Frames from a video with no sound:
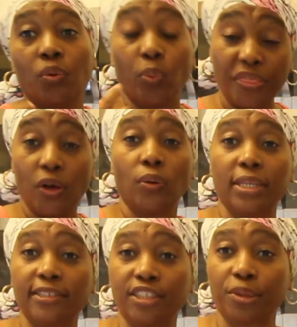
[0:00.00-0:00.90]
with a
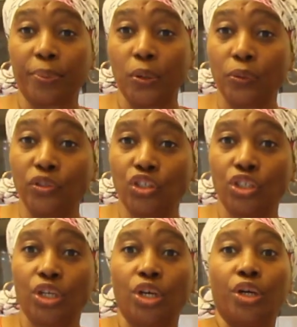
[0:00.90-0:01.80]
holistic
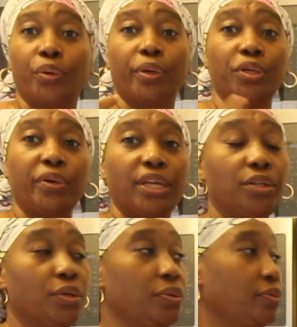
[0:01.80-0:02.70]
approach where you can
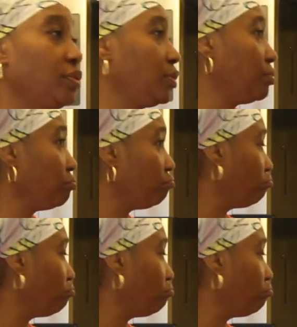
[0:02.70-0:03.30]
use